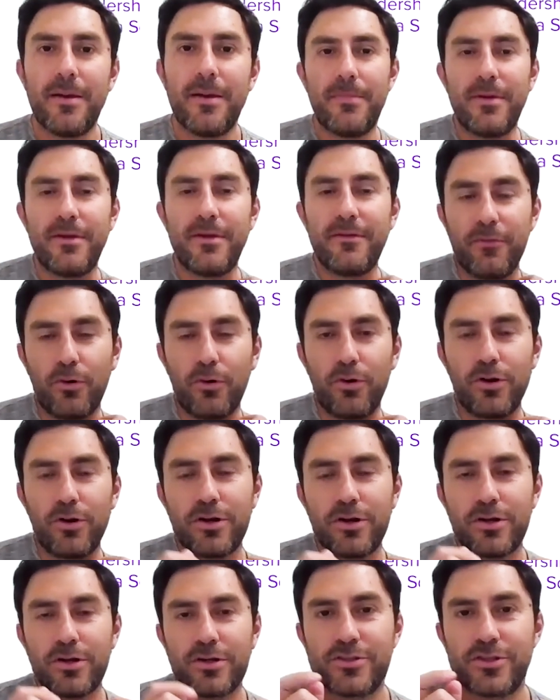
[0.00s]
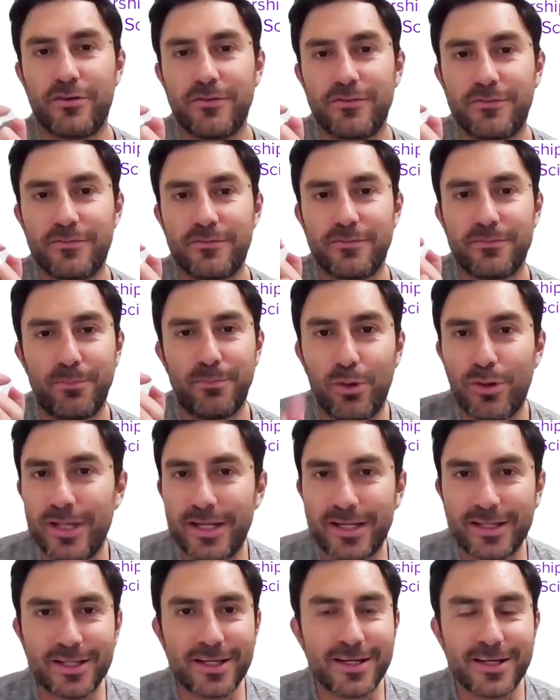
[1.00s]
before sort of
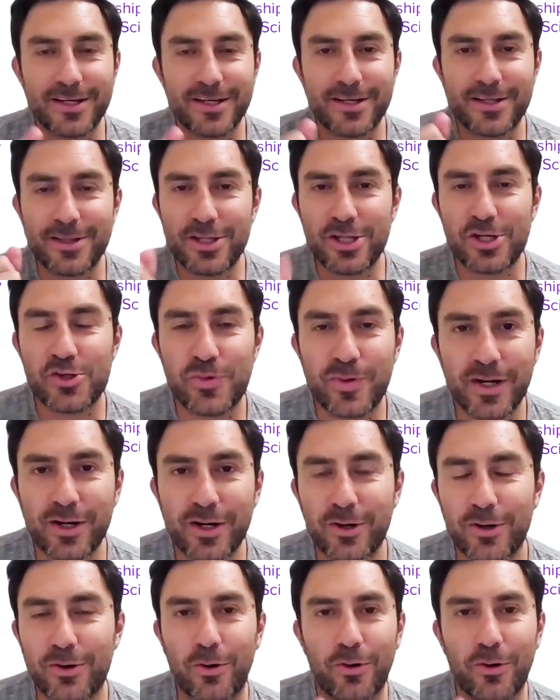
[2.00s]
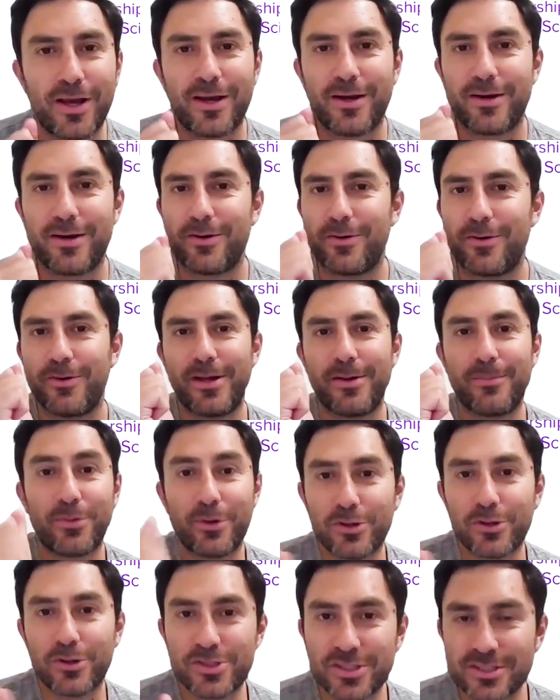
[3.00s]
pulling the trigger on a
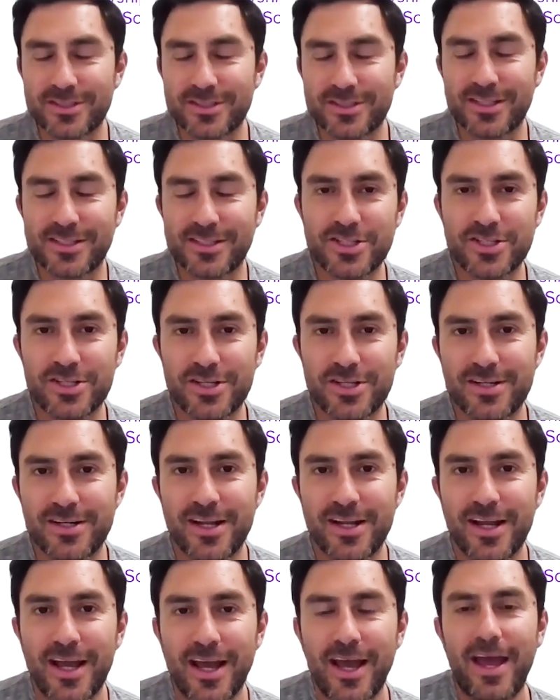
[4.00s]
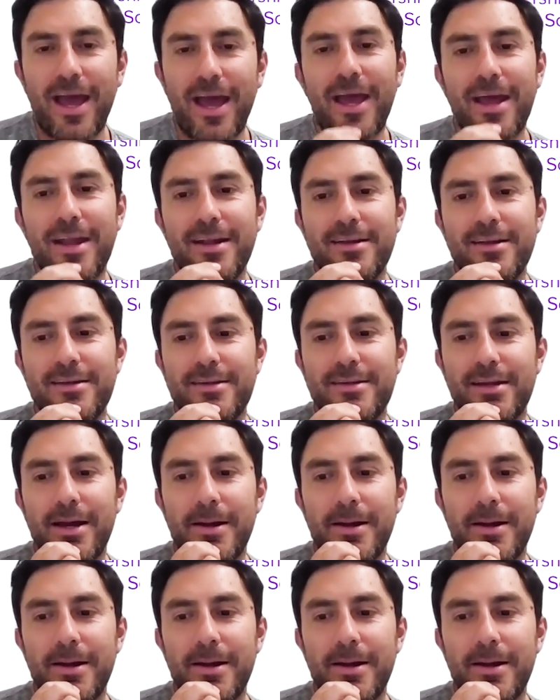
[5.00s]
purchase decision. And